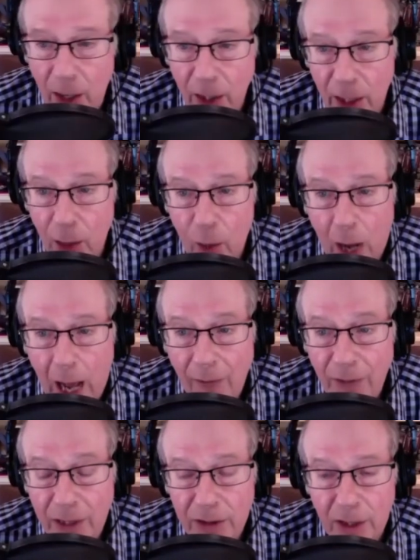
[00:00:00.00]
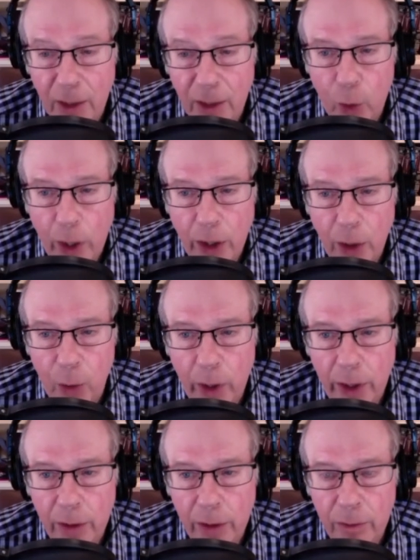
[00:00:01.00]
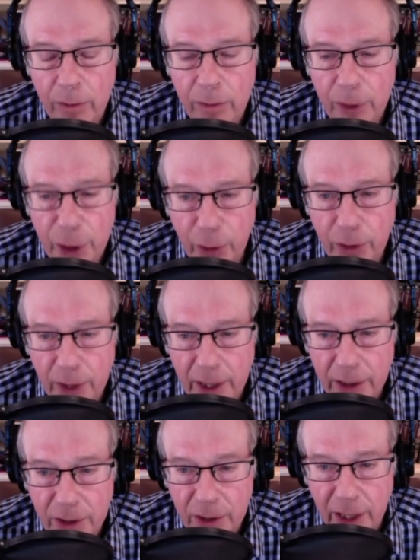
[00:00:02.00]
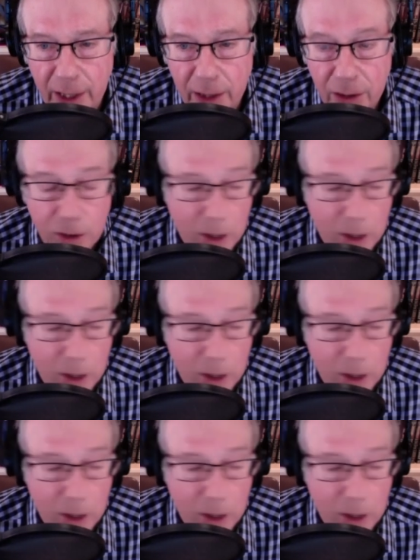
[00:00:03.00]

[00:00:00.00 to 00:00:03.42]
know, obviously when when you shoot these things,